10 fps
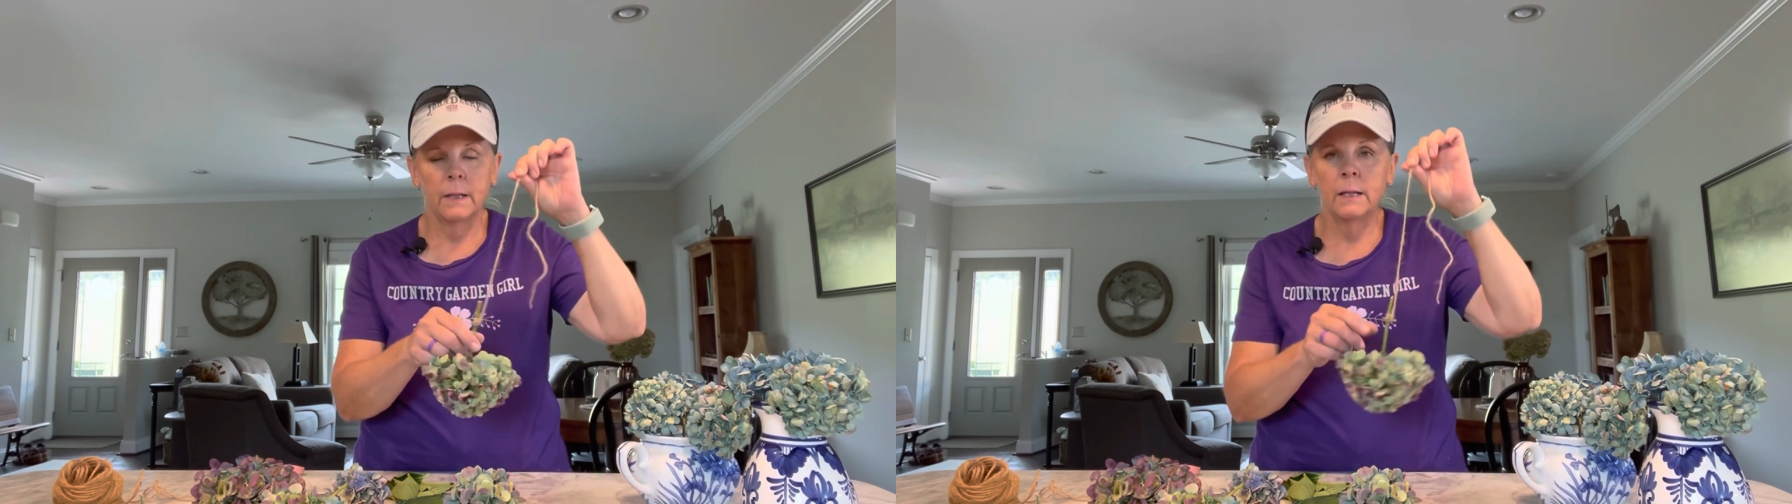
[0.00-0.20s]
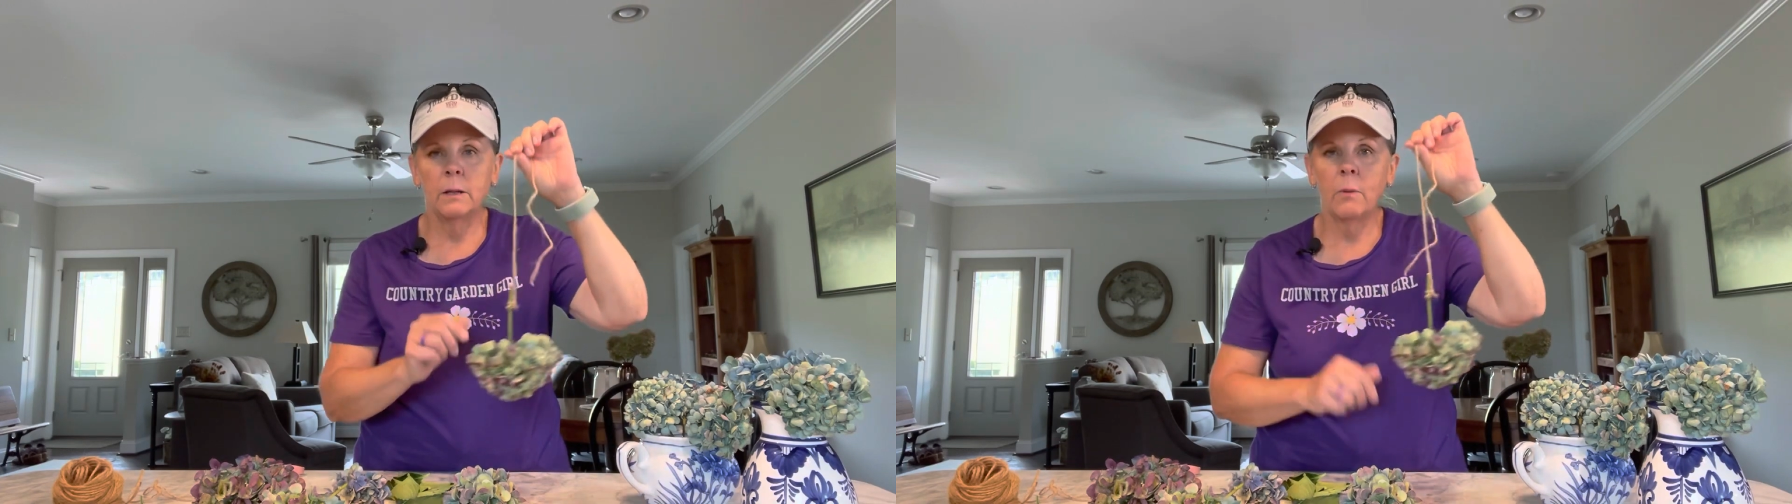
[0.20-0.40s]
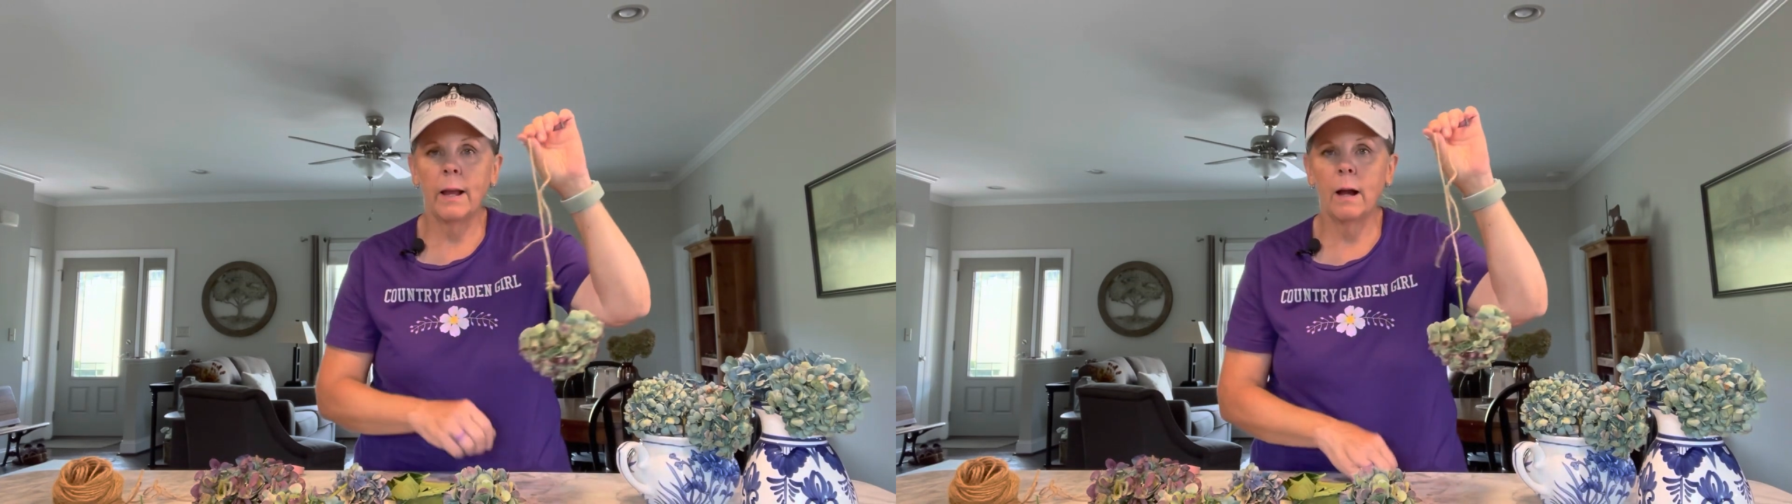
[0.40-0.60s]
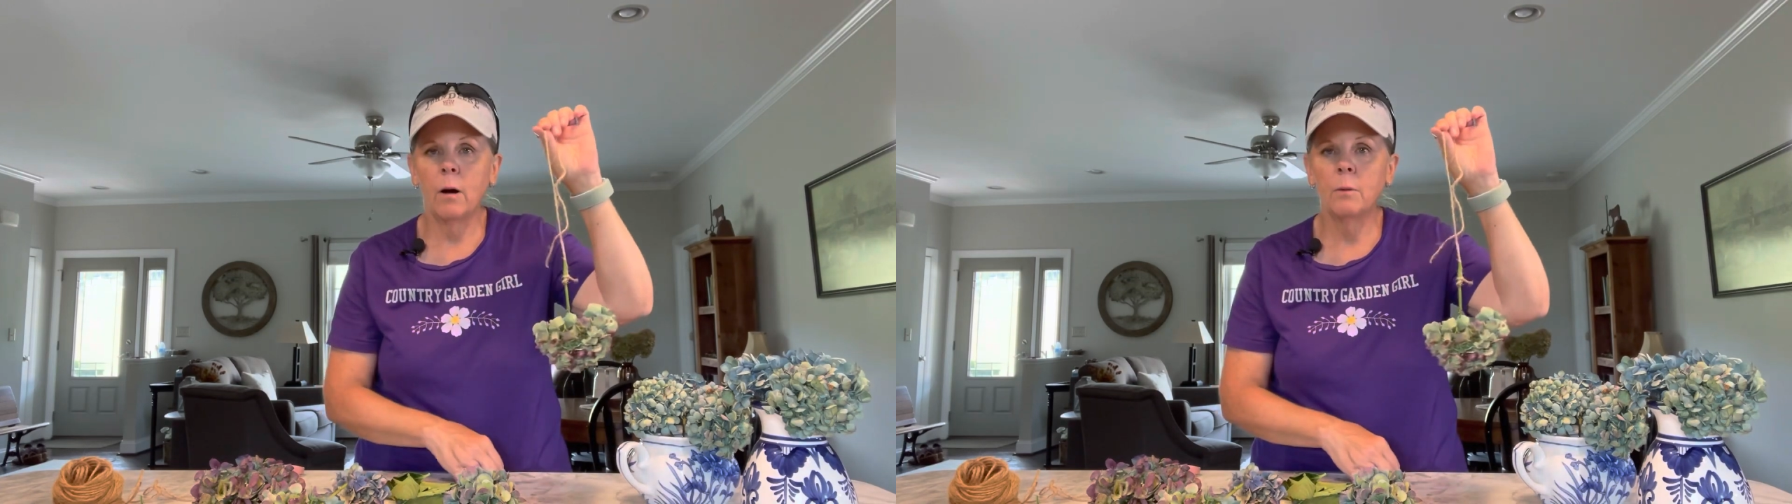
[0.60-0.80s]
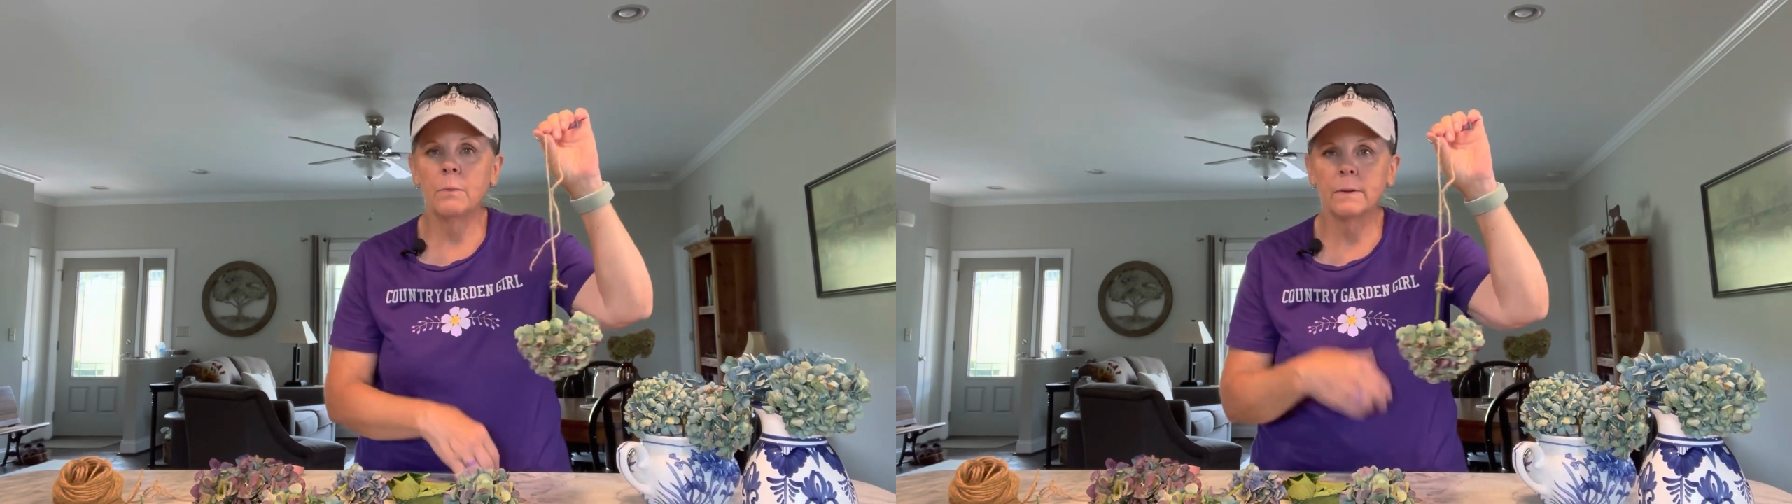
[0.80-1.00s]
anyway, I
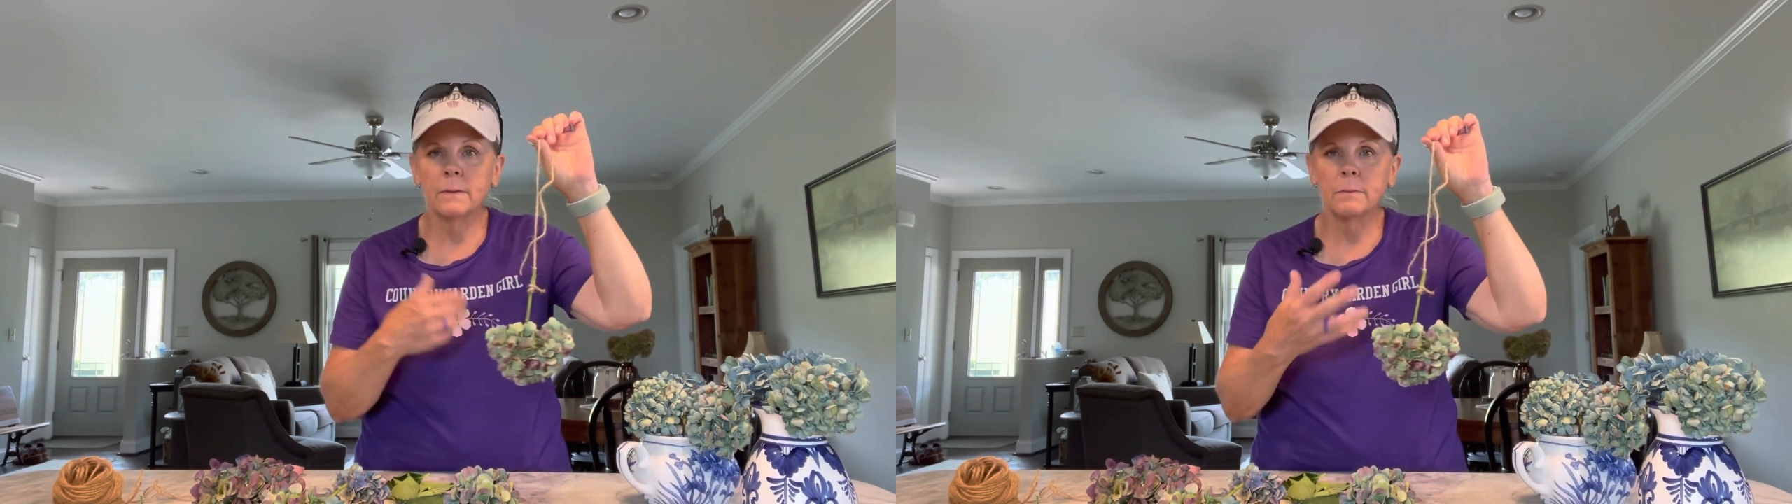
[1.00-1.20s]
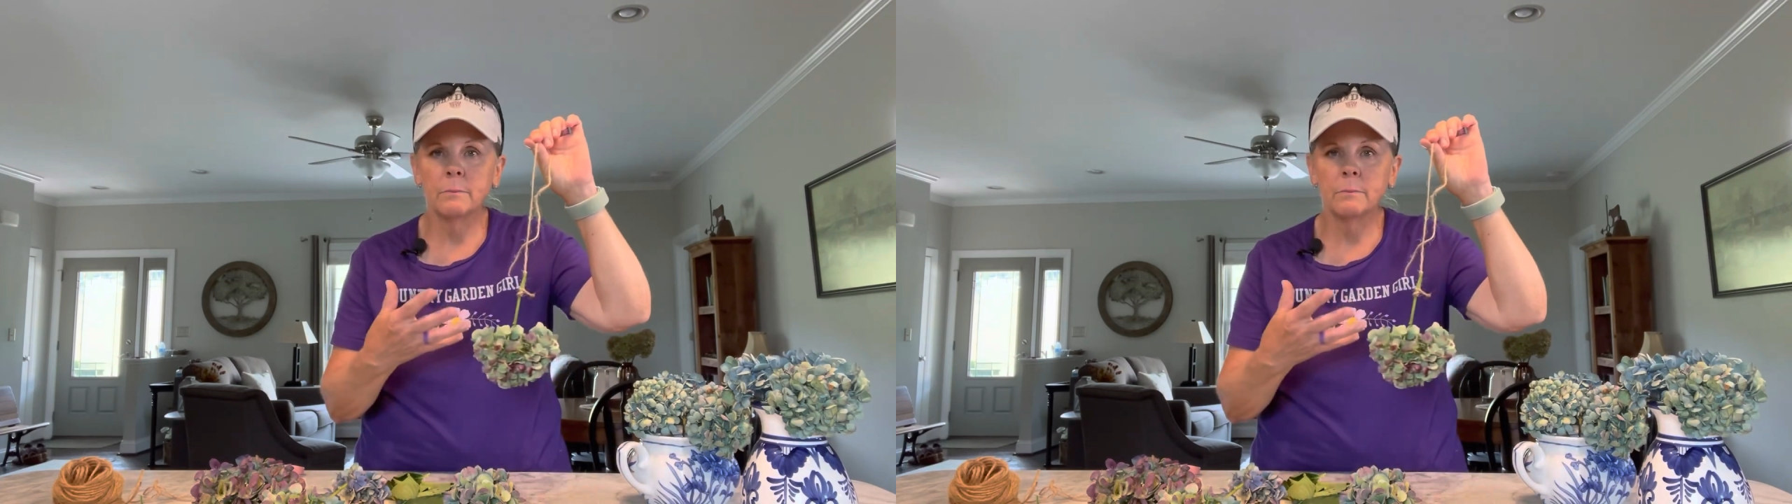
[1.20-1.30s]
hope this